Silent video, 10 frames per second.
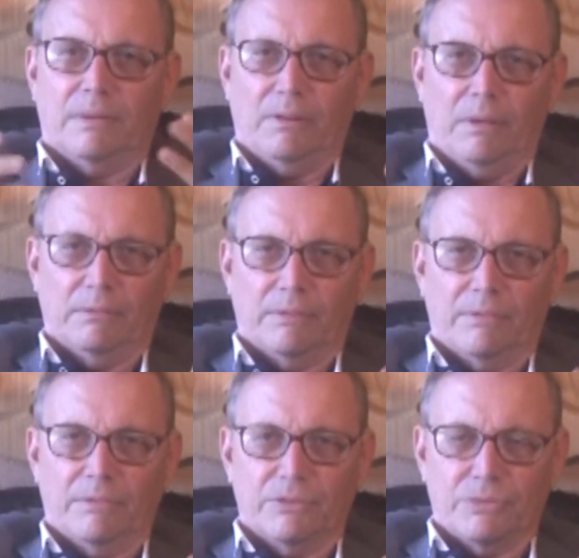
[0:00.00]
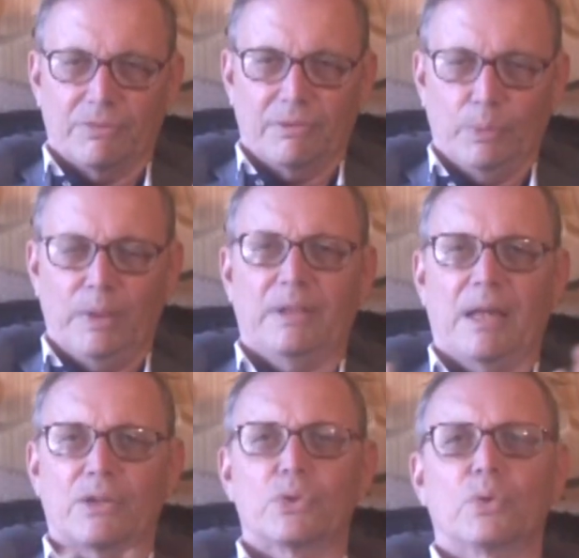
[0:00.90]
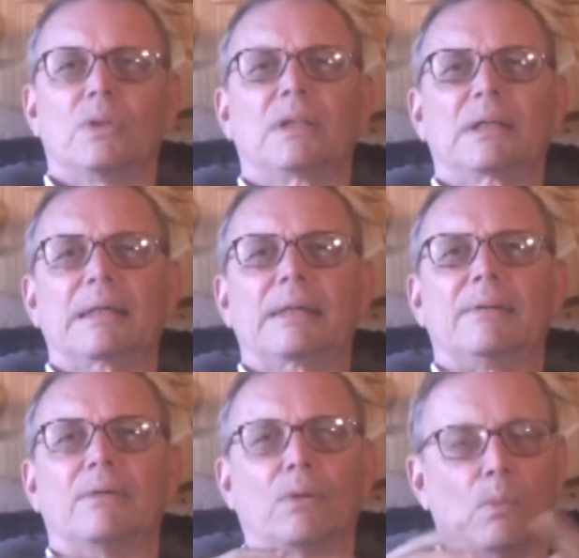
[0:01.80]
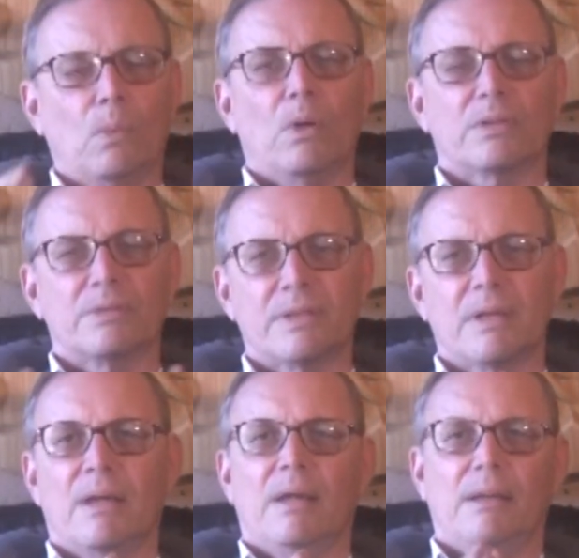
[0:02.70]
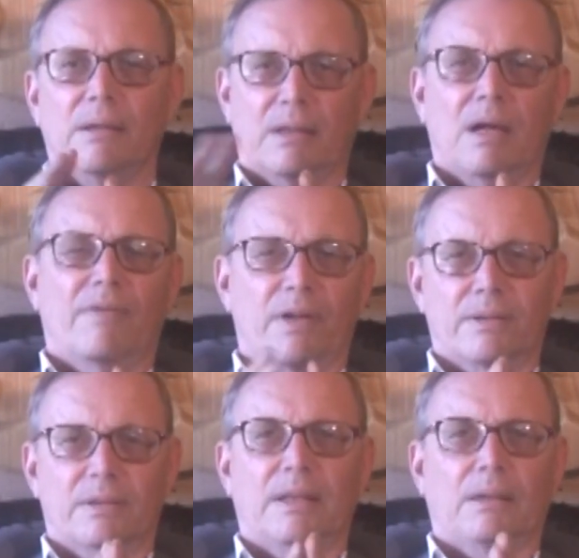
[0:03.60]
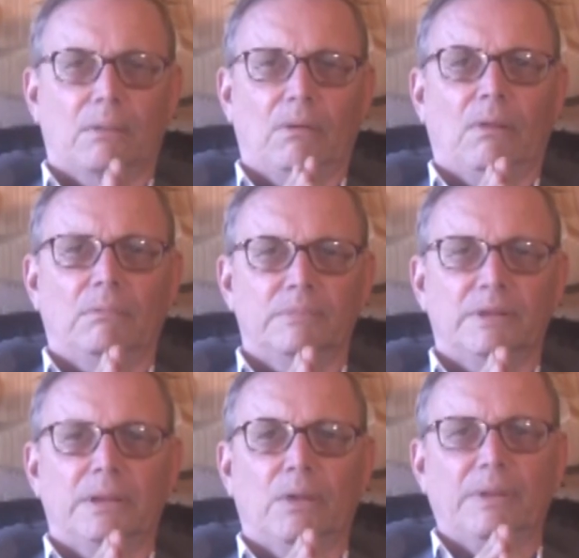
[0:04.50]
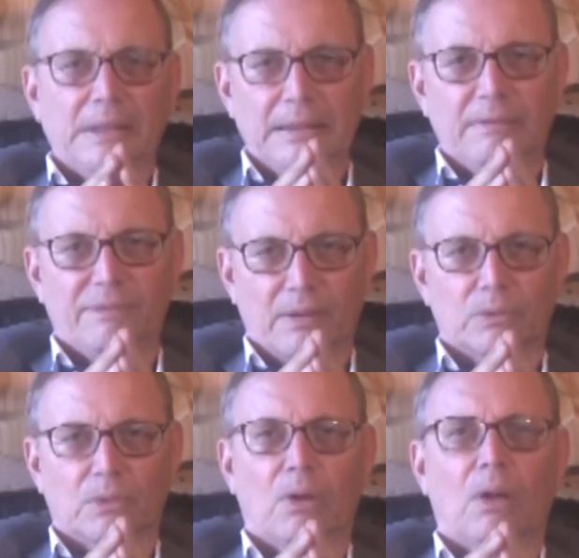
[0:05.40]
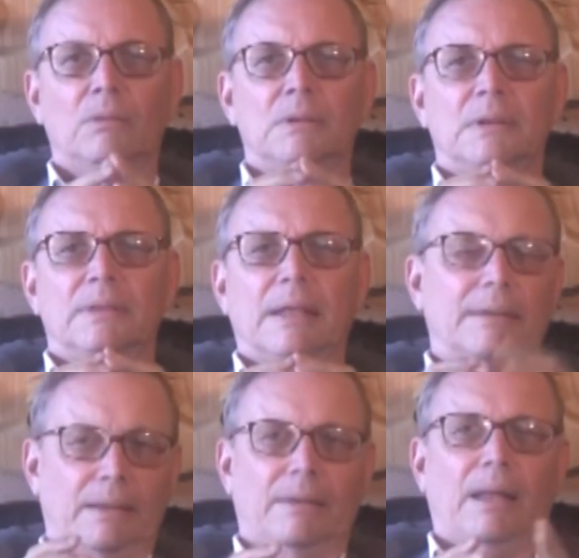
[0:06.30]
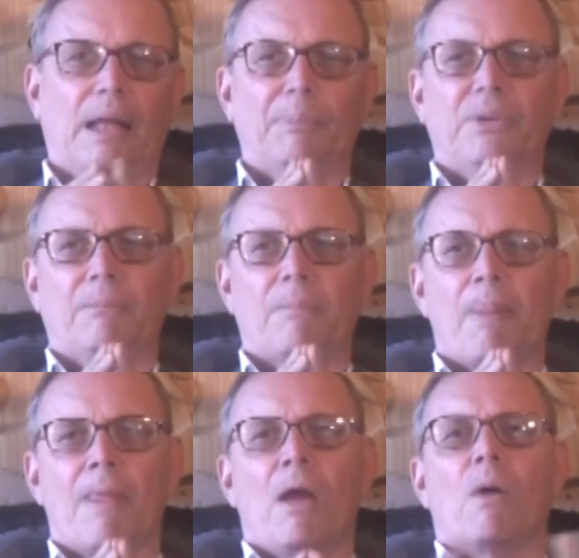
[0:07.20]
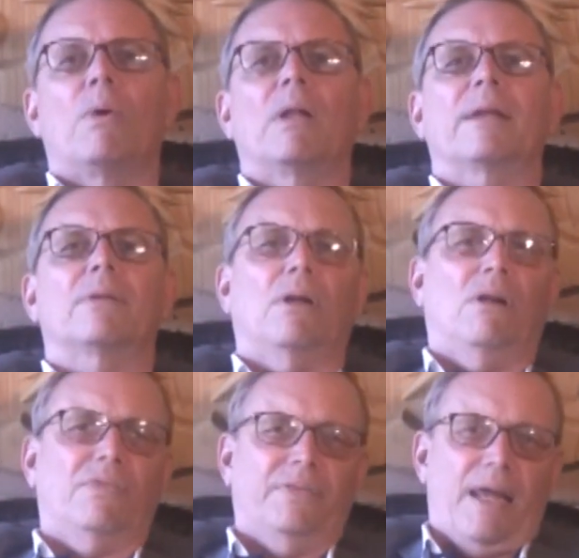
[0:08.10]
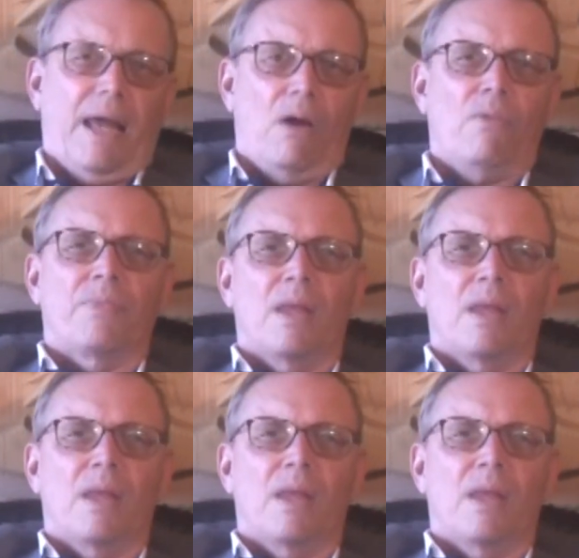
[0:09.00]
on Louisiana shorelines or waters, you're covered under state law. You don't need the federal law. That's another option. Well, that's all for now.